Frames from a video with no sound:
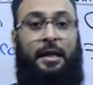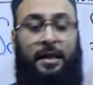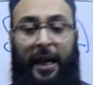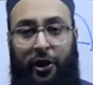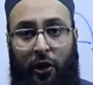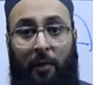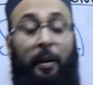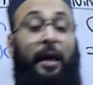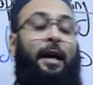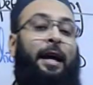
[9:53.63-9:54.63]
Section
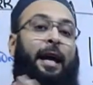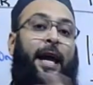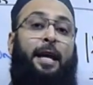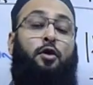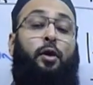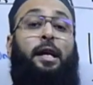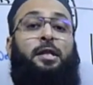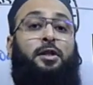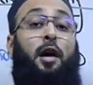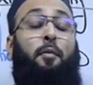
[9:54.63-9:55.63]
B, 8 OTs.
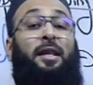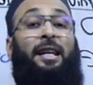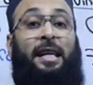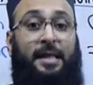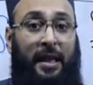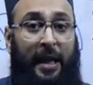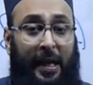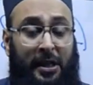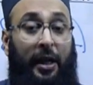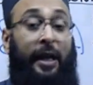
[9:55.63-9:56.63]
Start with the easy
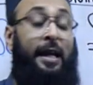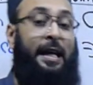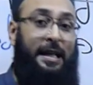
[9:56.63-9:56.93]
case study.